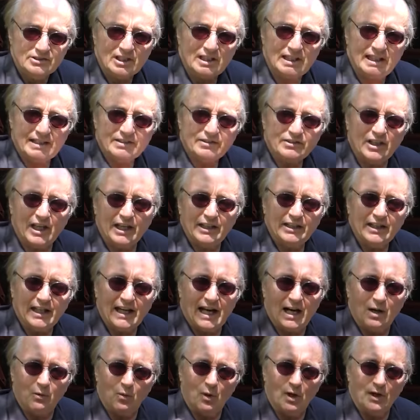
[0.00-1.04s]
So let's say you
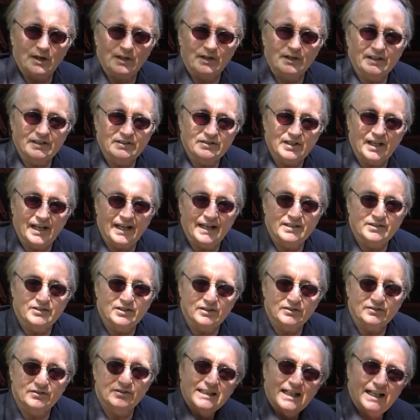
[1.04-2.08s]
got one of these
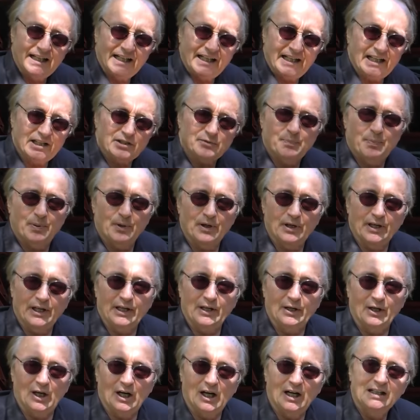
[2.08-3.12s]
engines, and it is
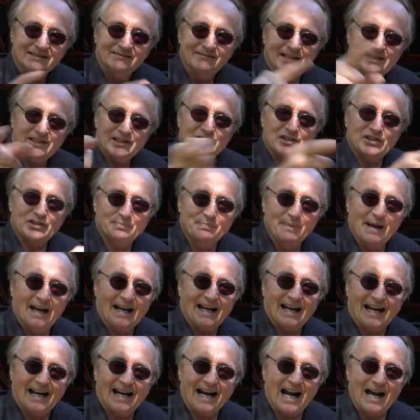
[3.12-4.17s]
burning off. Why don't you just
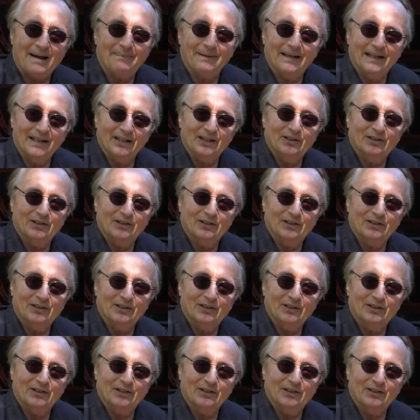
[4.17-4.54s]
make a copy